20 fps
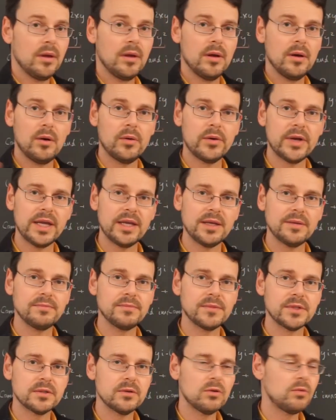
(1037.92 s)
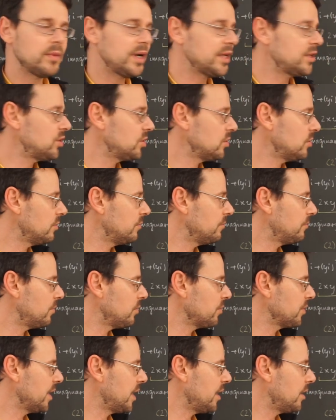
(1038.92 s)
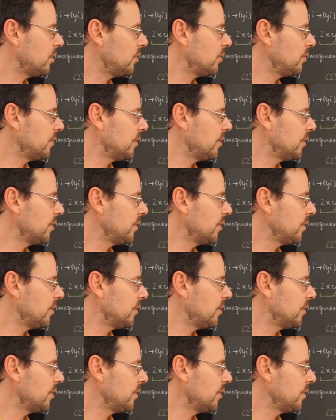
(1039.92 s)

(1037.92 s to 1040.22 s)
Okay, so much for now.